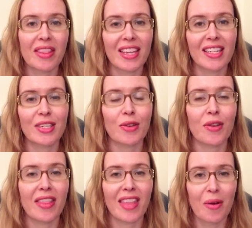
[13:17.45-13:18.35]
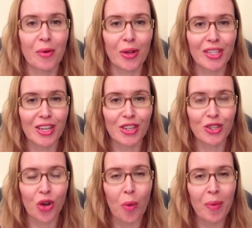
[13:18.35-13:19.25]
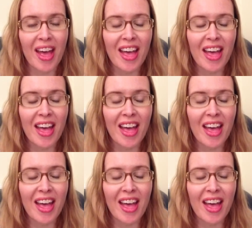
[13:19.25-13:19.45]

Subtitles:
thing to do, and that was a shop.